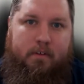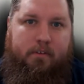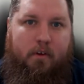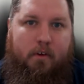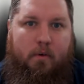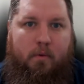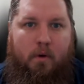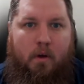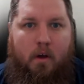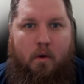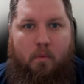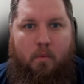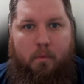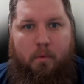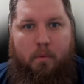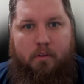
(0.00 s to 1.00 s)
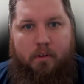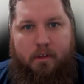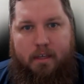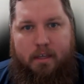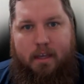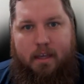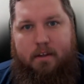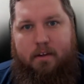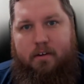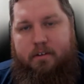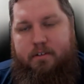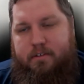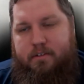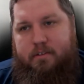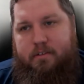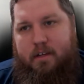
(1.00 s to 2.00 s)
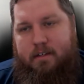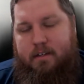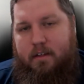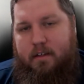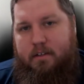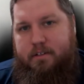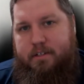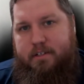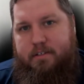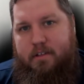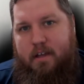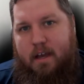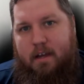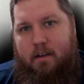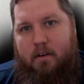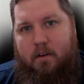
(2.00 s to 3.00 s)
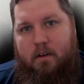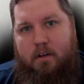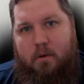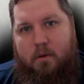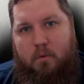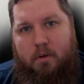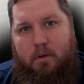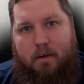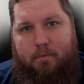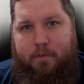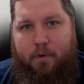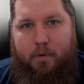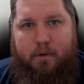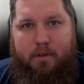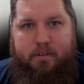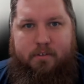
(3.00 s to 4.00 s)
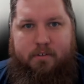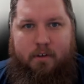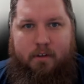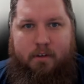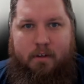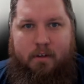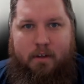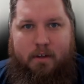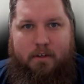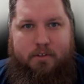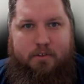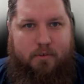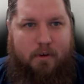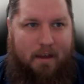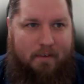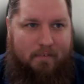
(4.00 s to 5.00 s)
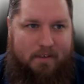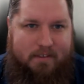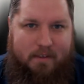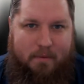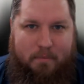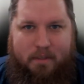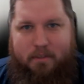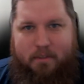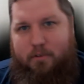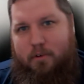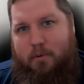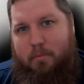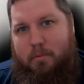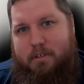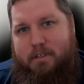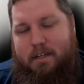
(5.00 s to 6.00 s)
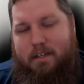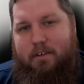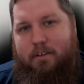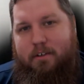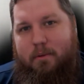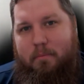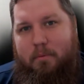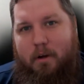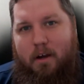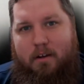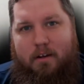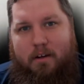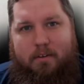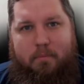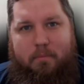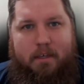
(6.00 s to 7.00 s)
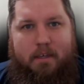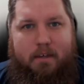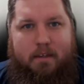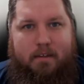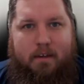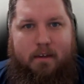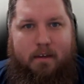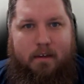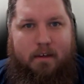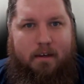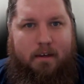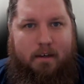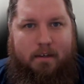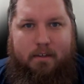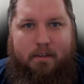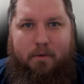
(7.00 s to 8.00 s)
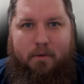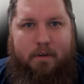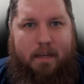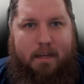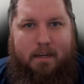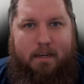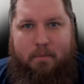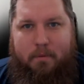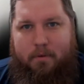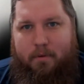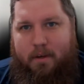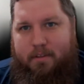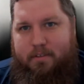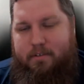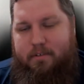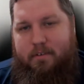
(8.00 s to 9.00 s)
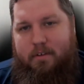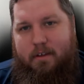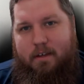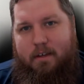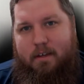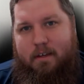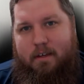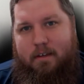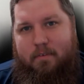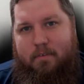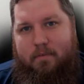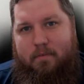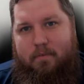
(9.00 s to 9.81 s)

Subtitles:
So when we're looking at your technology stack, we're not focused on driving something to a particular product, be it an AWS